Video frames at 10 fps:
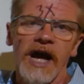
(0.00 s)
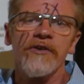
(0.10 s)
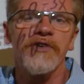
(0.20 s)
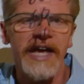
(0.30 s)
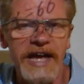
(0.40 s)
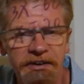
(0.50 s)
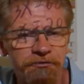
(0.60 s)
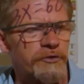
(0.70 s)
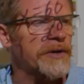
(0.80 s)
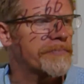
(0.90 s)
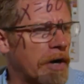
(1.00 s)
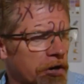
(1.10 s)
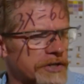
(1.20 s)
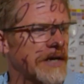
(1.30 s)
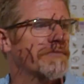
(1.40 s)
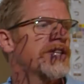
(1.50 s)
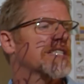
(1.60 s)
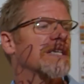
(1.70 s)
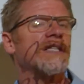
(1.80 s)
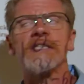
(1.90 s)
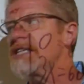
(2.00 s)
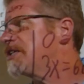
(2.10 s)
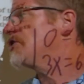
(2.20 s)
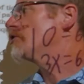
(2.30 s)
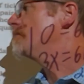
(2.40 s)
of every part of this linear